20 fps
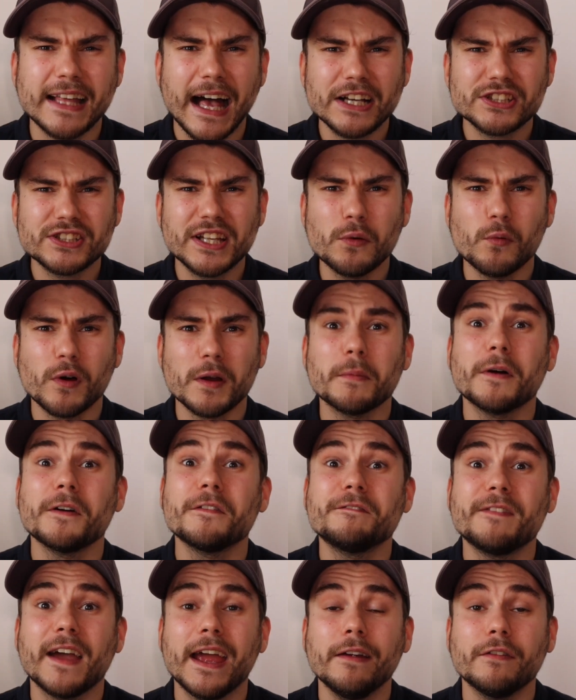is actually one of my
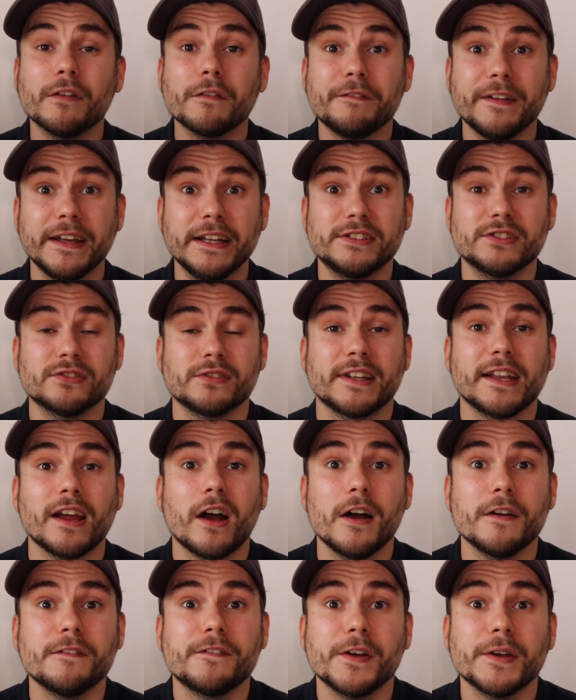favourite features on the
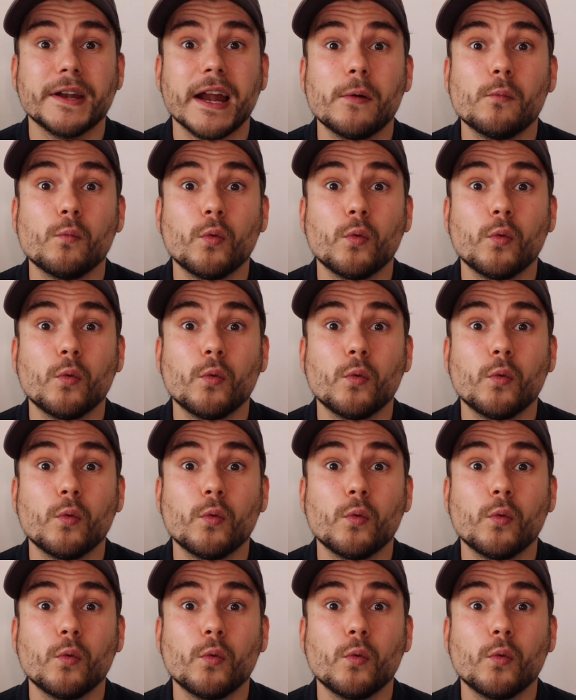iPhone,